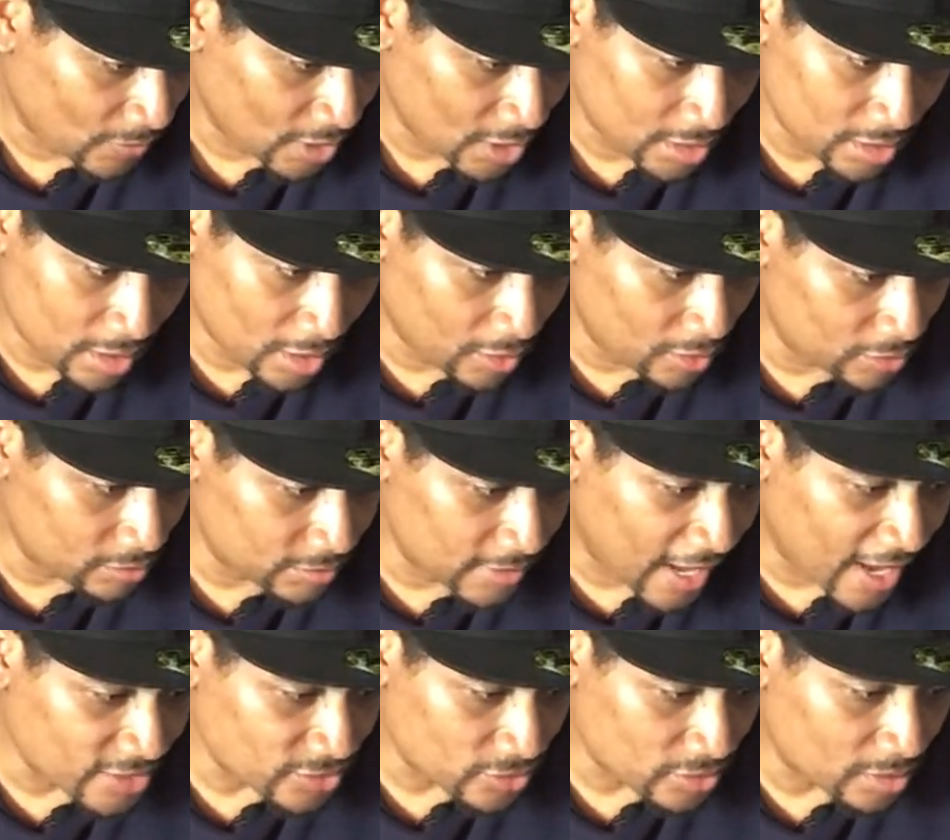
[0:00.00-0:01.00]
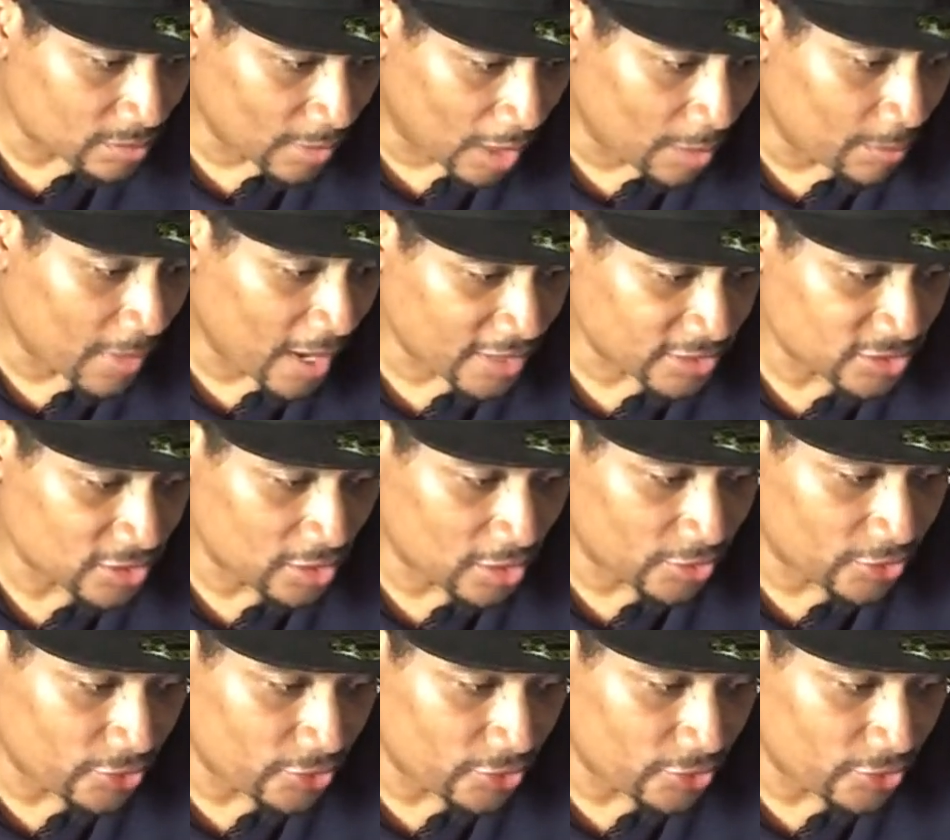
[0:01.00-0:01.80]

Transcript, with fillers: No, that's what I'm, I'm actually on